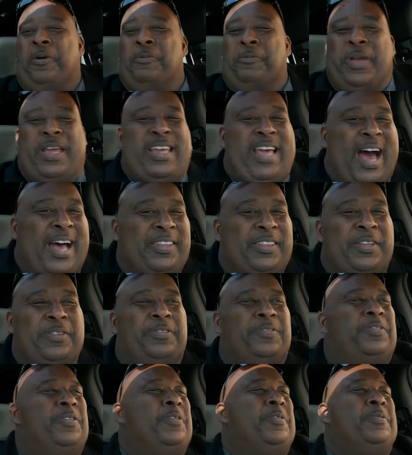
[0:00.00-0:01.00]
we got the
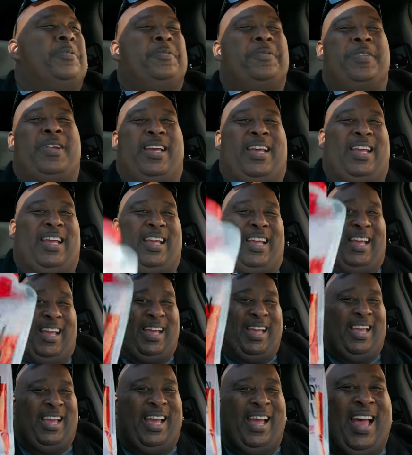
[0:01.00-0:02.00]
food,
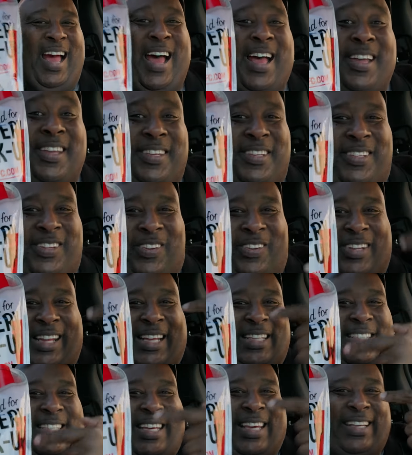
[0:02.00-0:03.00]
so
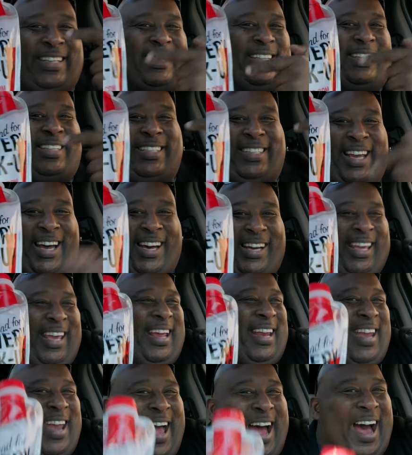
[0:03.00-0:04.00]
let's get to
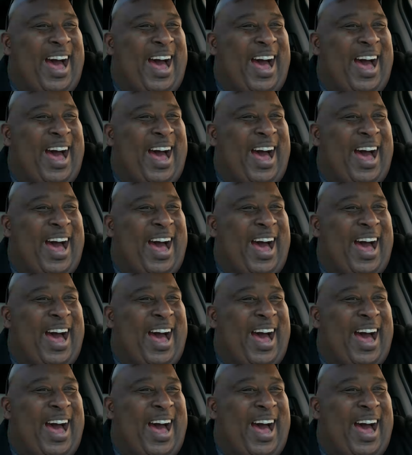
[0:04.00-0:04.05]
chugging.